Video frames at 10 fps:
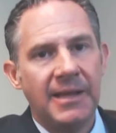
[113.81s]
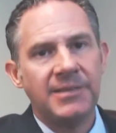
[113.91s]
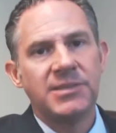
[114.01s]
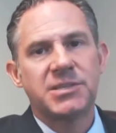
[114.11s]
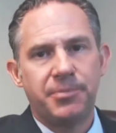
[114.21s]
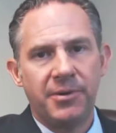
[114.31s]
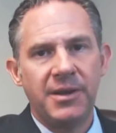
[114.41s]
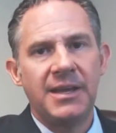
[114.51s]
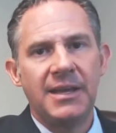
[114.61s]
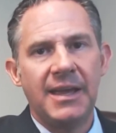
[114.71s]
in the
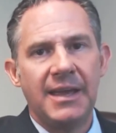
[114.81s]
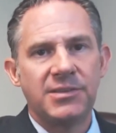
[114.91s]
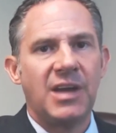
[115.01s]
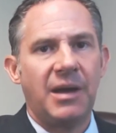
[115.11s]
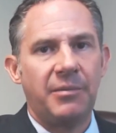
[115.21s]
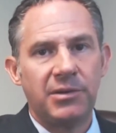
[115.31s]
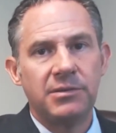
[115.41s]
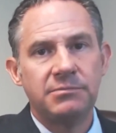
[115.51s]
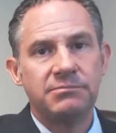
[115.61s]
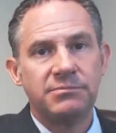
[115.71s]
spring and the
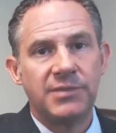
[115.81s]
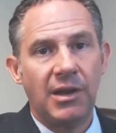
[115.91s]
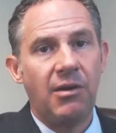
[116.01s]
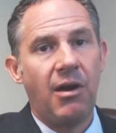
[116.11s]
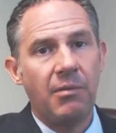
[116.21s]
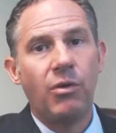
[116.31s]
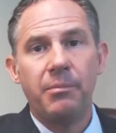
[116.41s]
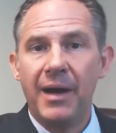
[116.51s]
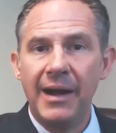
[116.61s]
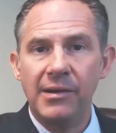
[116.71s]
summer, there are
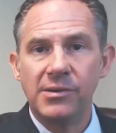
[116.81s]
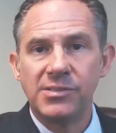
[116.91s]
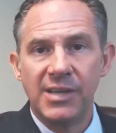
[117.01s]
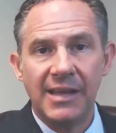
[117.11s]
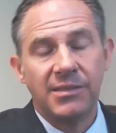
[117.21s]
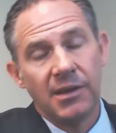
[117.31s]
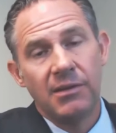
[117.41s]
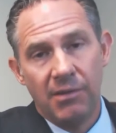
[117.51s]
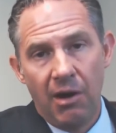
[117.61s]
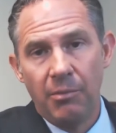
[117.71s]
more buyers and
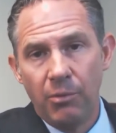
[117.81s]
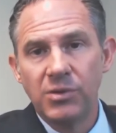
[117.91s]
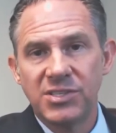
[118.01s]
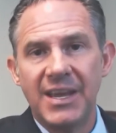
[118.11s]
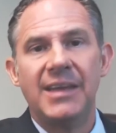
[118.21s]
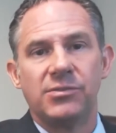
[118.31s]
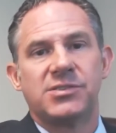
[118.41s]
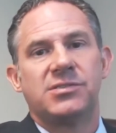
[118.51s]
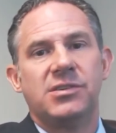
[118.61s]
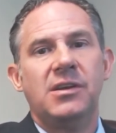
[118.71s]
there are more
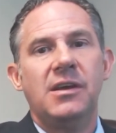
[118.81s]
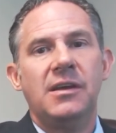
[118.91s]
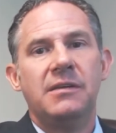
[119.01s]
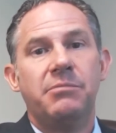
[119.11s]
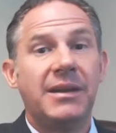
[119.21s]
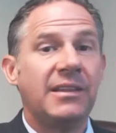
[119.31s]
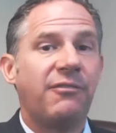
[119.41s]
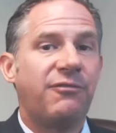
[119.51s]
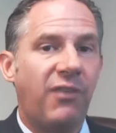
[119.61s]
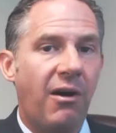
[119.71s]
sales. But in
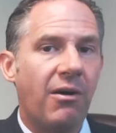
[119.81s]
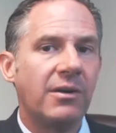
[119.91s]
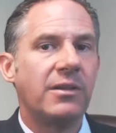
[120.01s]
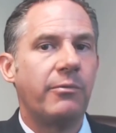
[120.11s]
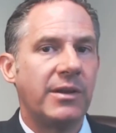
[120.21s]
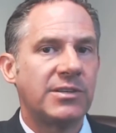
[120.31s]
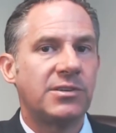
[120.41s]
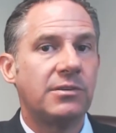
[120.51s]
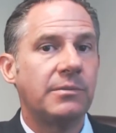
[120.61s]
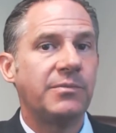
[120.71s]
the fall and the
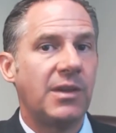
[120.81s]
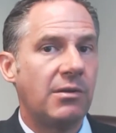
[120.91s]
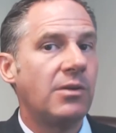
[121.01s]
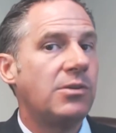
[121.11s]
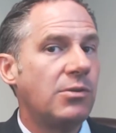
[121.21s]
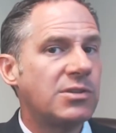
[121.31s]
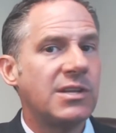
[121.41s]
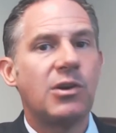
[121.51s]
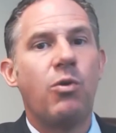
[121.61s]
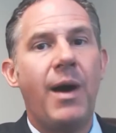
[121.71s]
winter, there are
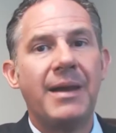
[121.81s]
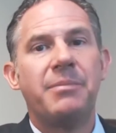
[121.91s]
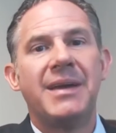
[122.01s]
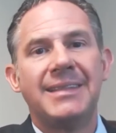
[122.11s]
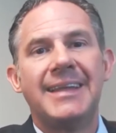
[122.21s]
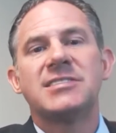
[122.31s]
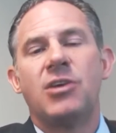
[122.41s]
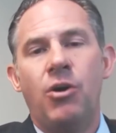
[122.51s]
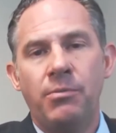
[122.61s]
usually quite a bit less